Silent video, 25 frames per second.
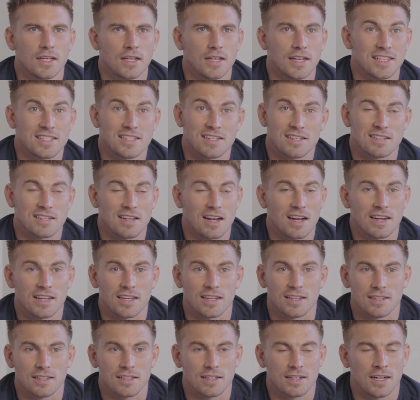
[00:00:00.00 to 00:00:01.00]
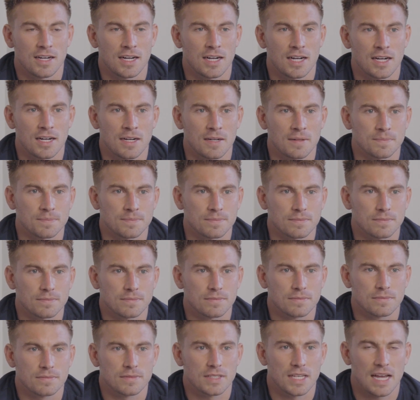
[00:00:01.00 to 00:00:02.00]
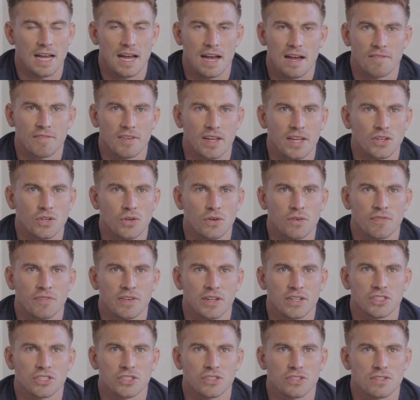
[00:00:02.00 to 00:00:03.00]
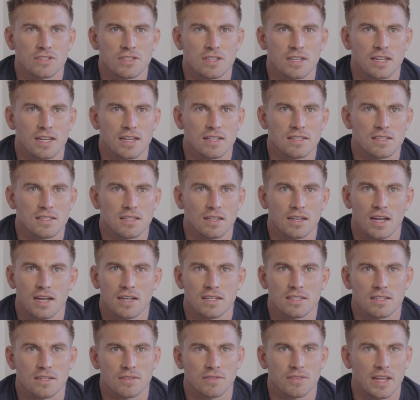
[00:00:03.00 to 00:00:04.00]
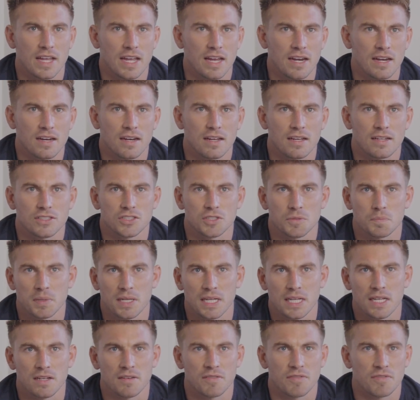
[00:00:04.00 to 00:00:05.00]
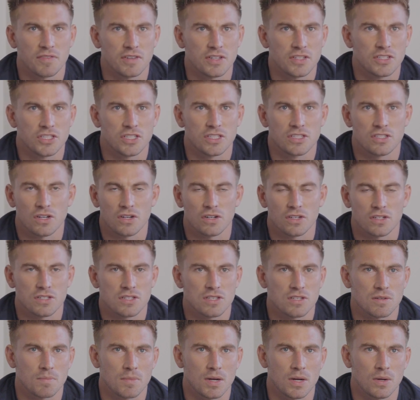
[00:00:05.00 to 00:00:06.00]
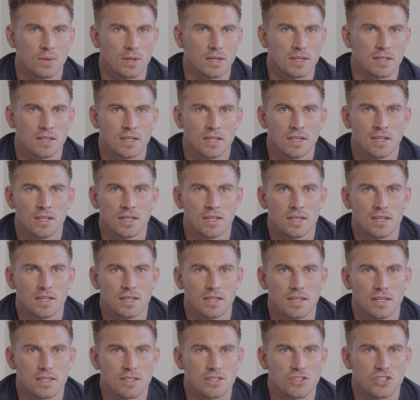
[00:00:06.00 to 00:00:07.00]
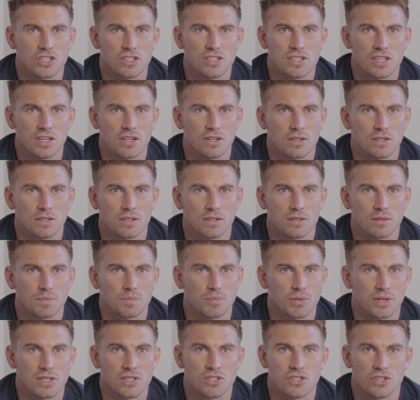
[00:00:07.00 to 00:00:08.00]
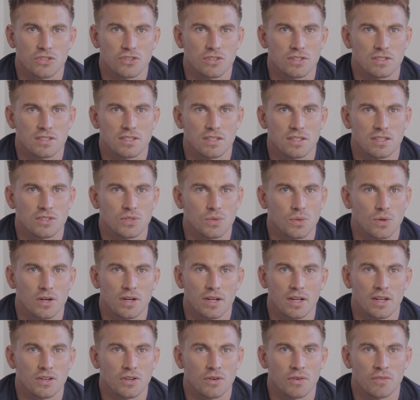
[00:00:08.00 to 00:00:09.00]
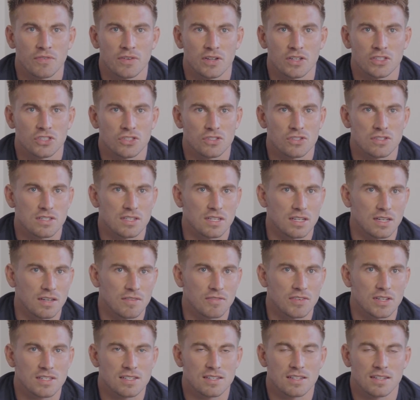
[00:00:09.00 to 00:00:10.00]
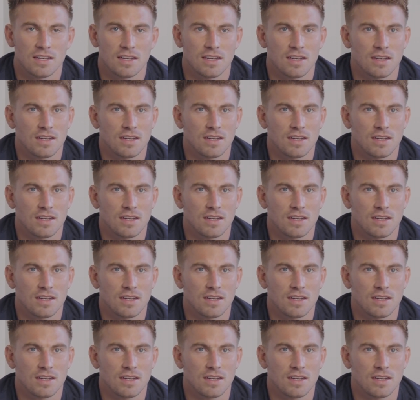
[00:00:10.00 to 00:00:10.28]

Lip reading: It's exciting to have annual fixtures against the likes of Canada and Japan, Fiji, Tonga, Samoa is just going to bring certainty to our annual fixtures to give us